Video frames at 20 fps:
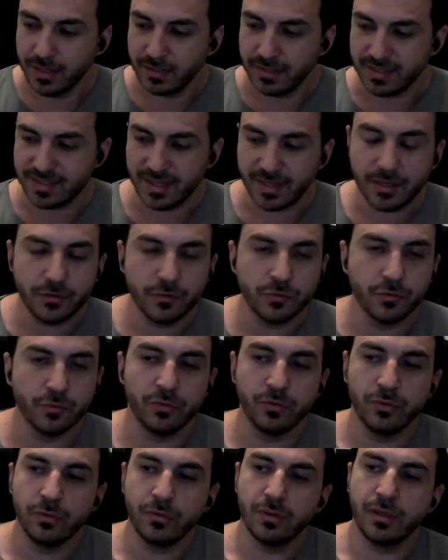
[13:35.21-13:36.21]
The second
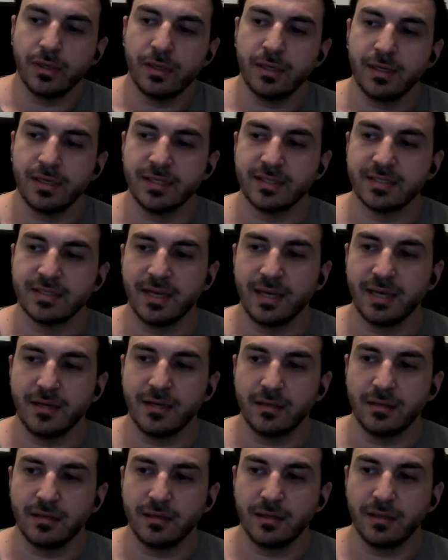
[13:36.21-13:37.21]
rule is
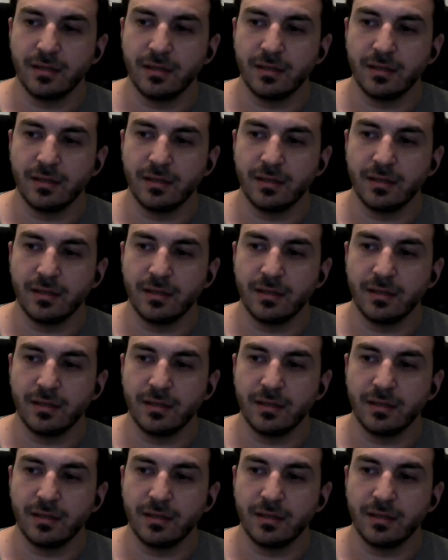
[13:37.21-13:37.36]
that